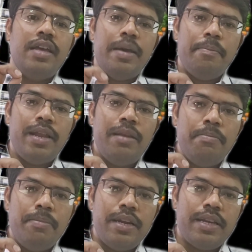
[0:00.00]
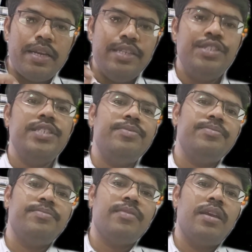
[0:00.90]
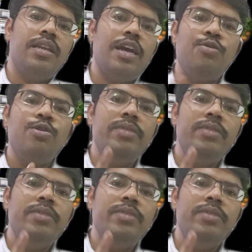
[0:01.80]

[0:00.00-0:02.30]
ml per kg. It have